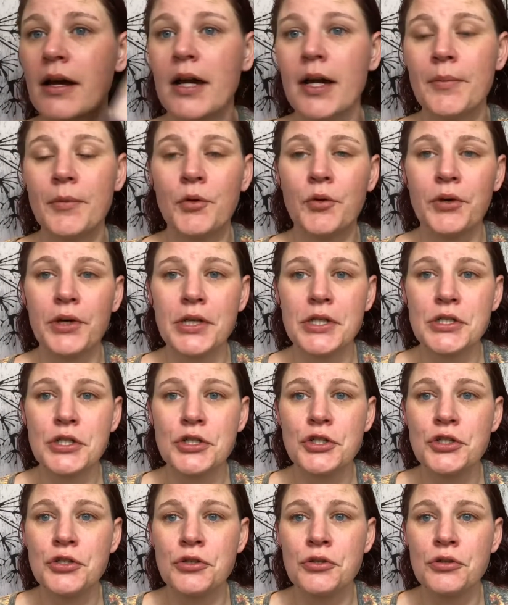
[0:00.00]
I'm going
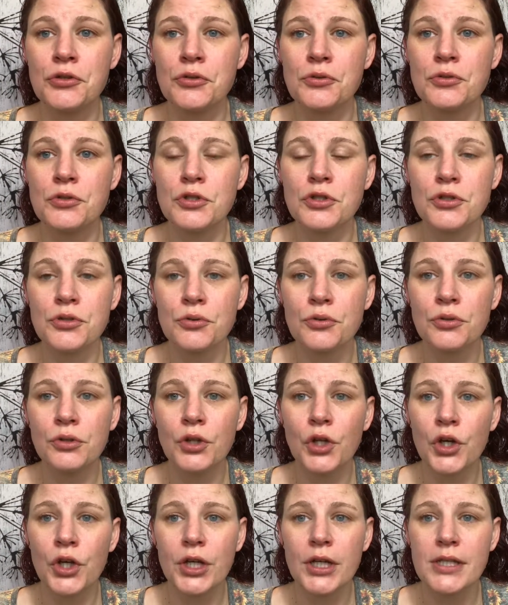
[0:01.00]
to do two
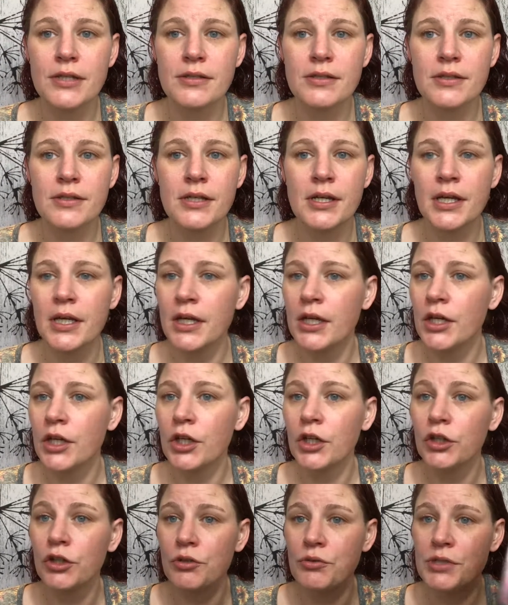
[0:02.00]
looks
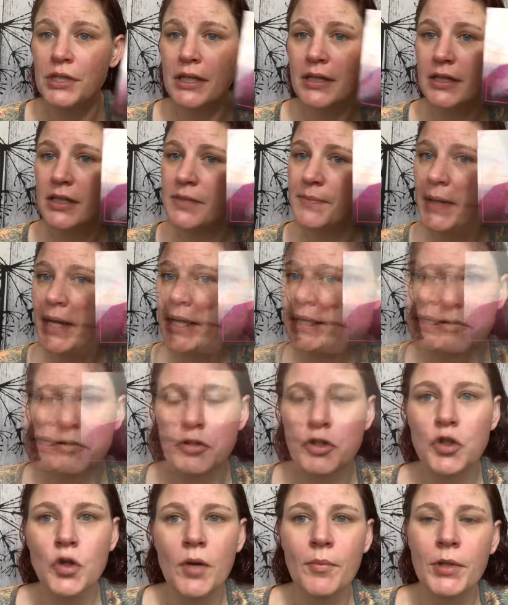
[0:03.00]
using this palette.
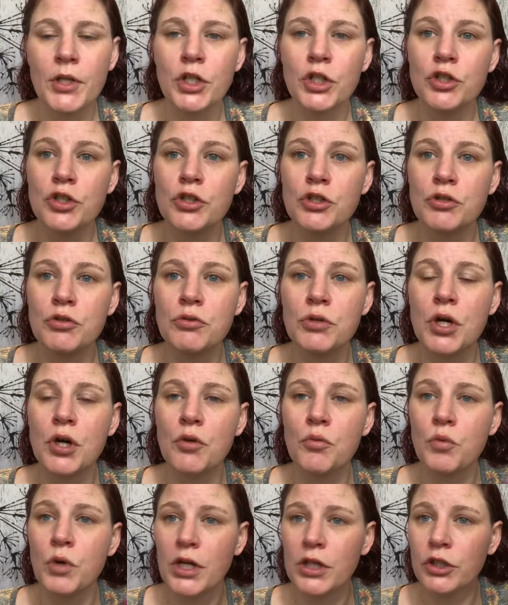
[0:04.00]
So I'm going to do
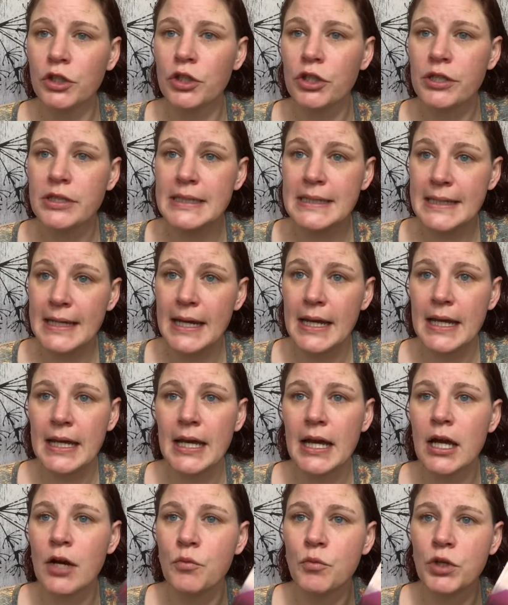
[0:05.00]
one look today
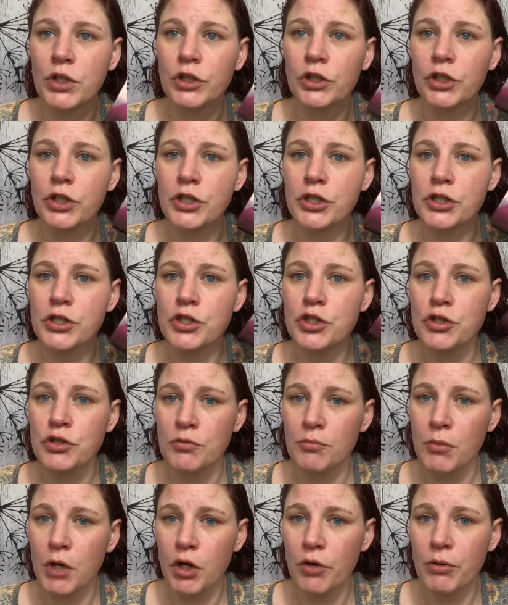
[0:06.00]
and one look
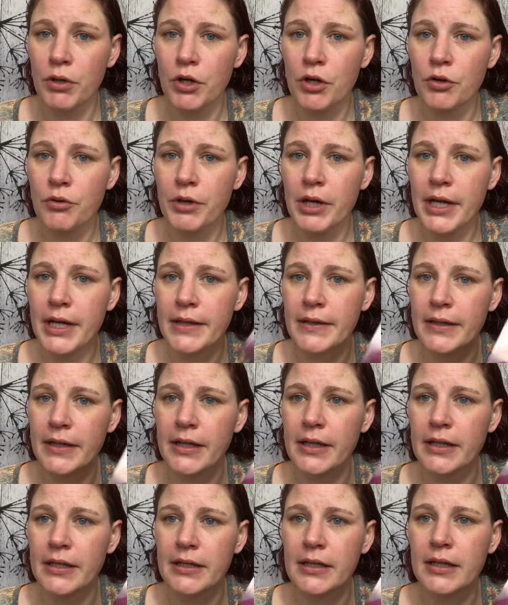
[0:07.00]
tomorrow, and
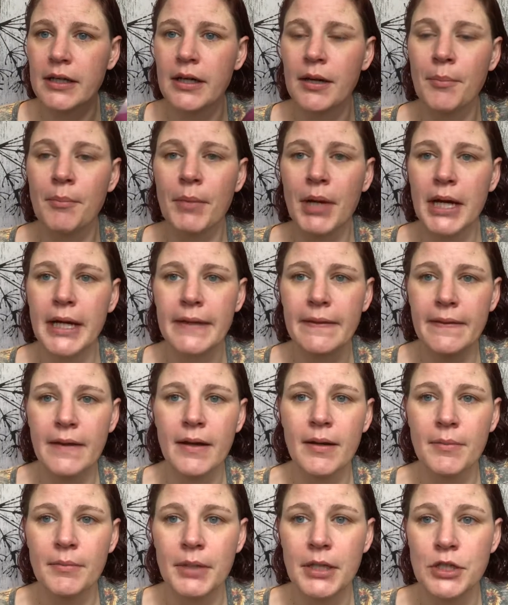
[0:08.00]
then combine
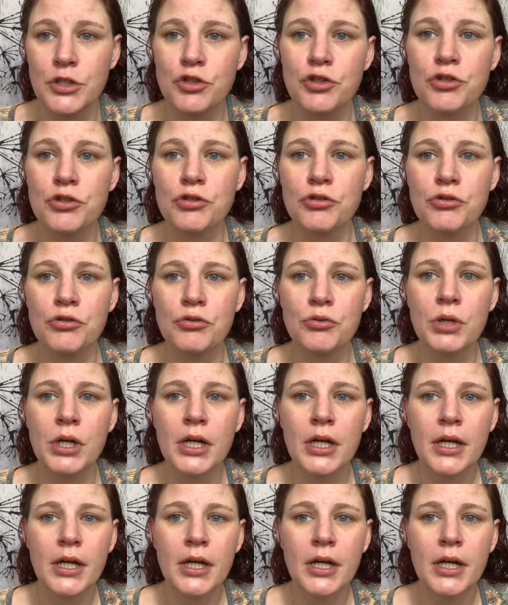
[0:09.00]
them into